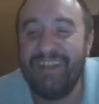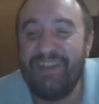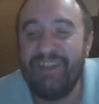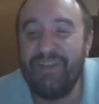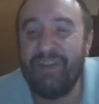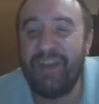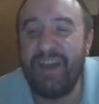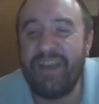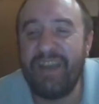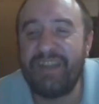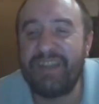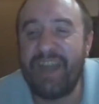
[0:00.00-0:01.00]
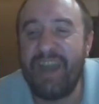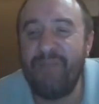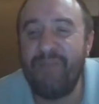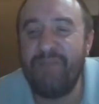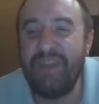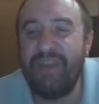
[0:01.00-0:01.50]
Do you like
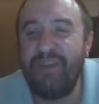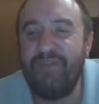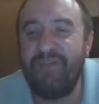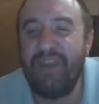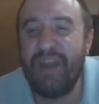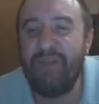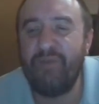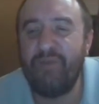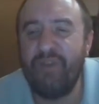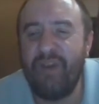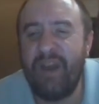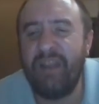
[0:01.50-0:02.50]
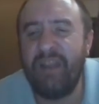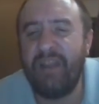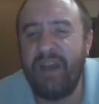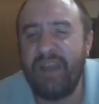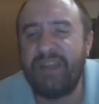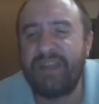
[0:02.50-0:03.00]
Sammy Guevara? I
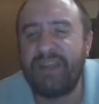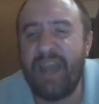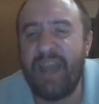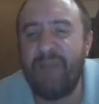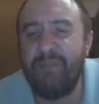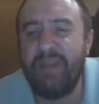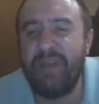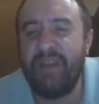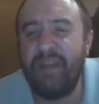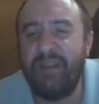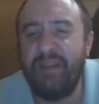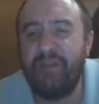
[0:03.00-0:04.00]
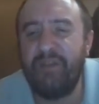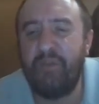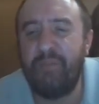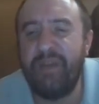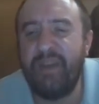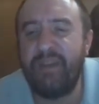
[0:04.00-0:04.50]
like Sammy a little
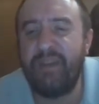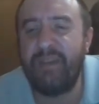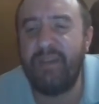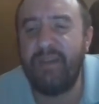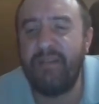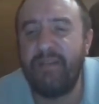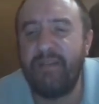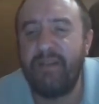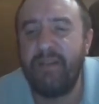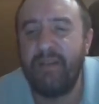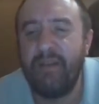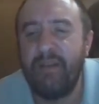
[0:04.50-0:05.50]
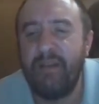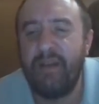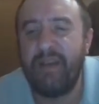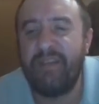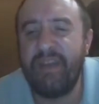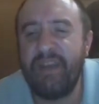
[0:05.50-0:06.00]
bit there.
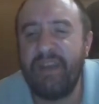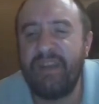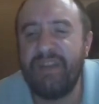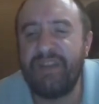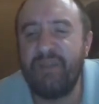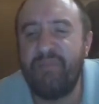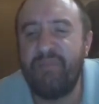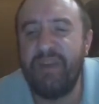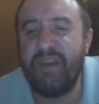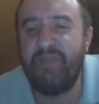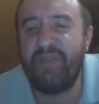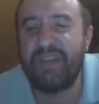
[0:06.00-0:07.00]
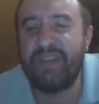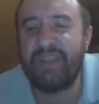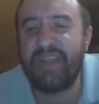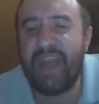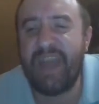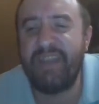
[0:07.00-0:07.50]
I think he's a bit of a
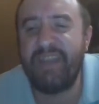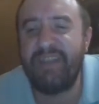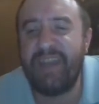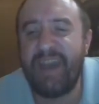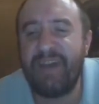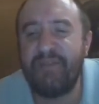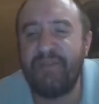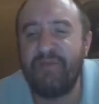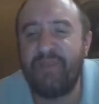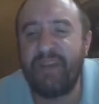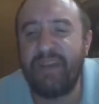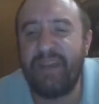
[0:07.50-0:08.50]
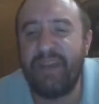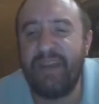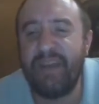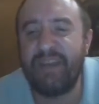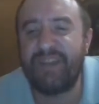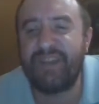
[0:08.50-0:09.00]
standout, I
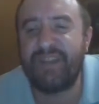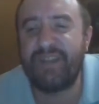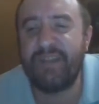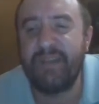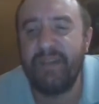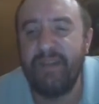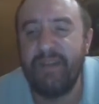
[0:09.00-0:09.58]
guess.